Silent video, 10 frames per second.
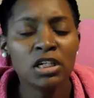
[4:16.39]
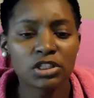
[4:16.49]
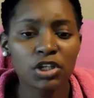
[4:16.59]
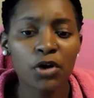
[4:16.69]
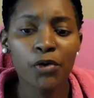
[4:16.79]

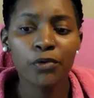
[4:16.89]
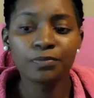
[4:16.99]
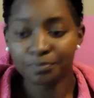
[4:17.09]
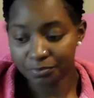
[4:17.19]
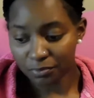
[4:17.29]

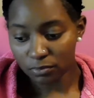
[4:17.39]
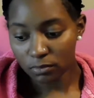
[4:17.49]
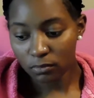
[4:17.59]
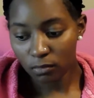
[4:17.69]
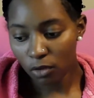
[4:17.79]
So
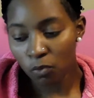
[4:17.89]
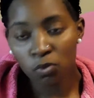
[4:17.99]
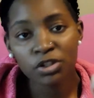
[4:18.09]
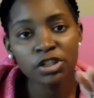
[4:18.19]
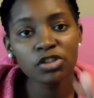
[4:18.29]

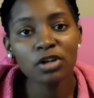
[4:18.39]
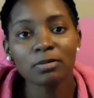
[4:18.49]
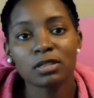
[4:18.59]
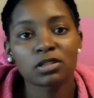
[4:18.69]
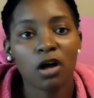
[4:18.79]
where she
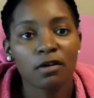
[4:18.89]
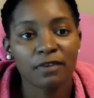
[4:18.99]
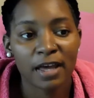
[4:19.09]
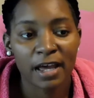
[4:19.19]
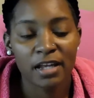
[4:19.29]
dropped us
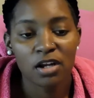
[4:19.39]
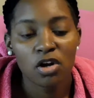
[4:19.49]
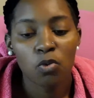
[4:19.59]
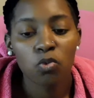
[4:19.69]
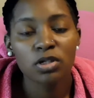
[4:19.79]
off at
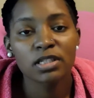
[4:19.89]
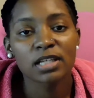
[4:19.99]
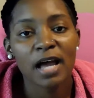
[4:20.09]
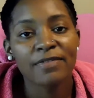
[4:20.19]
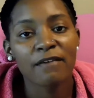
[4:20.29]

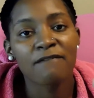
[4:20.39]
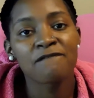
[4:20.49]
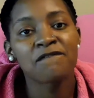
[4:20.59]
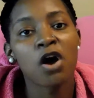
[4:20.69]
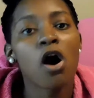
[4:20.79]
was at the
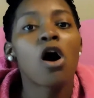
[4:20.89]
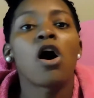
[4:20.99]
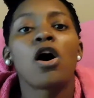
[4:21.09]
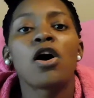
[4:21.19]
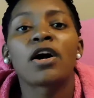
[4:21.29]

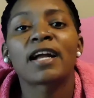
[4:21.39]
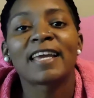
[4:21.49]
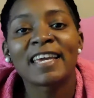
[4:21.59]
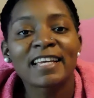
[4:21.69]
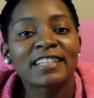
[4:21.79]
far
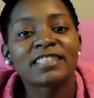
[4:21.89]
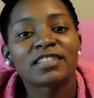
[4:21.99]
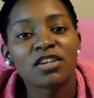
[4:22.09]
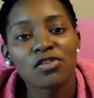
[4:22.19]
end